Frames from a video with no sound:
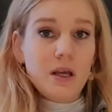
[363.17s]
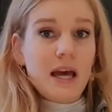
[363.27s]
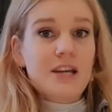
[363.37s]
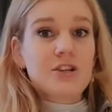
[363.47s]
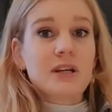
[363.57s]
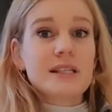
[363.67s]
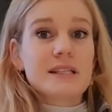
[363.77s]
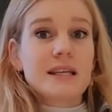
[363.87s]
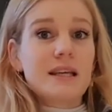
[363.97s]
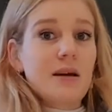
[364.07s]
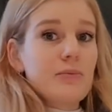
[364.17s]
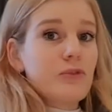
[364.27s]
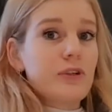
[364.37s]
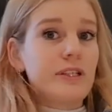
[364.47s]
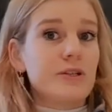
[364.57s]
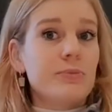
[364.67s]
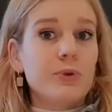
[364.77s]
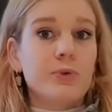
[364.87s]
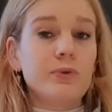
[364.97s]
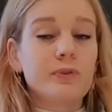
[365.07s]
As you can see, I'm free to
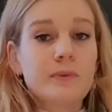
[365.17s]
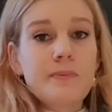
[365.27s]
move,